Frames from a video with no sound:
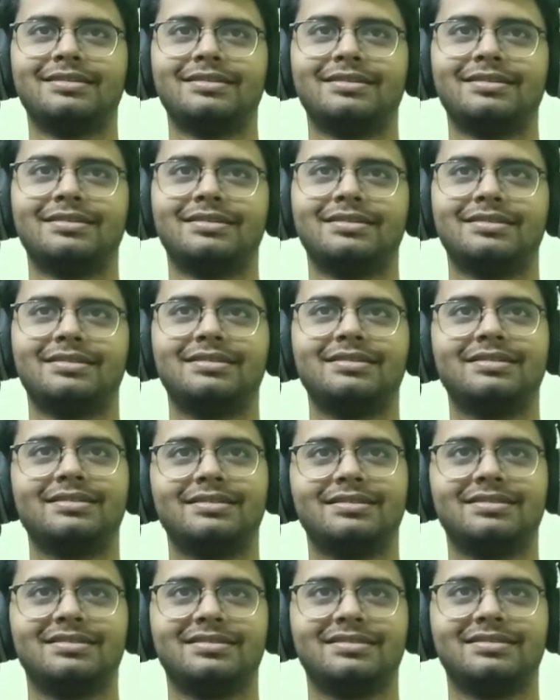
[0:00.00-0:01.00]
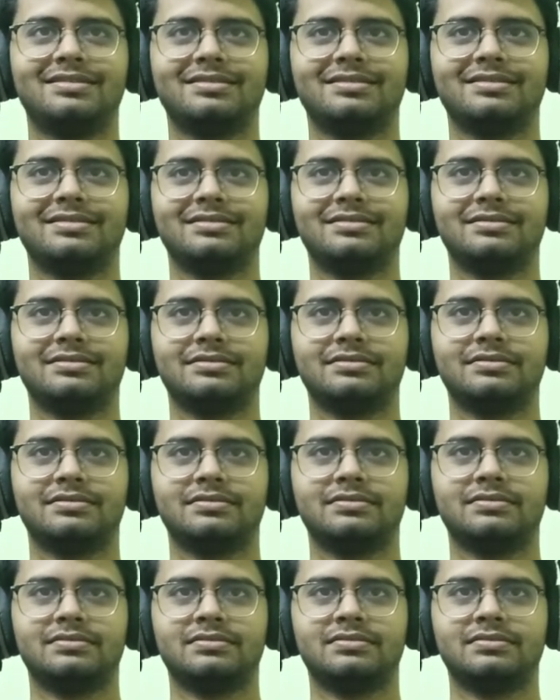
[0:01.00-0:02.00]

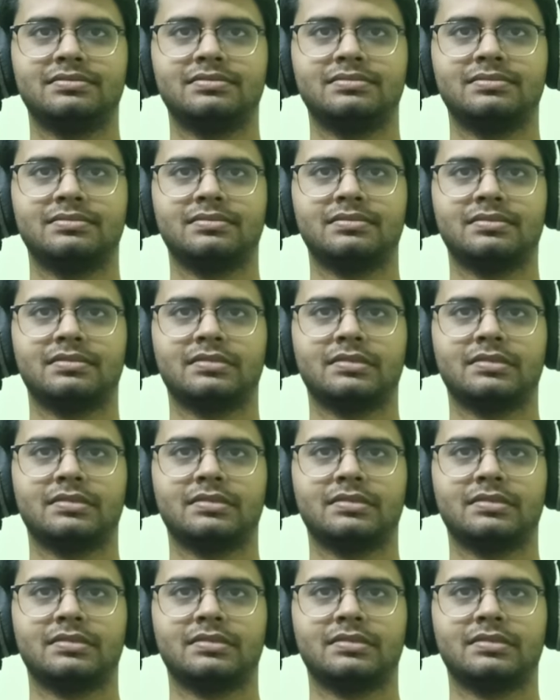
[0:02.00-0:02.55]
[no speech]